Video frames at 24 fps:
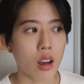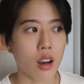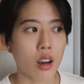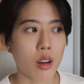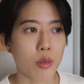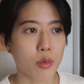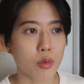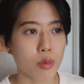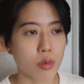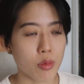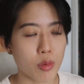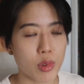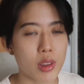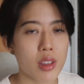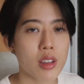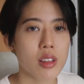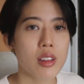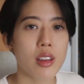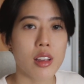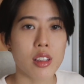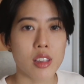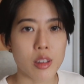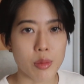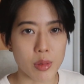within
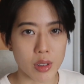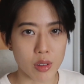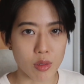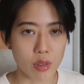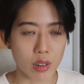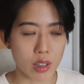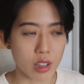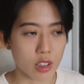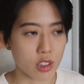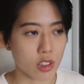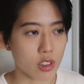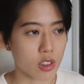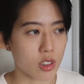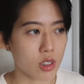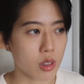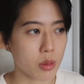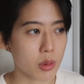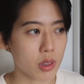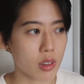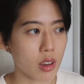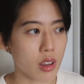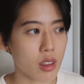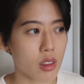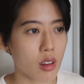intimate relationships. So
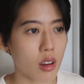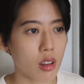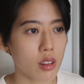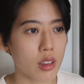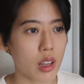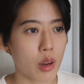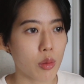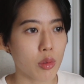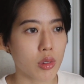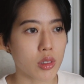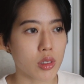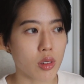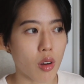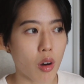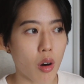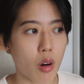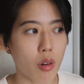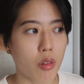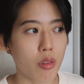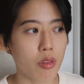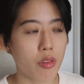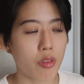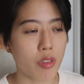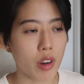I thought that was all
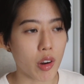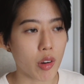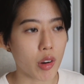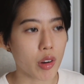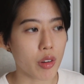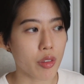very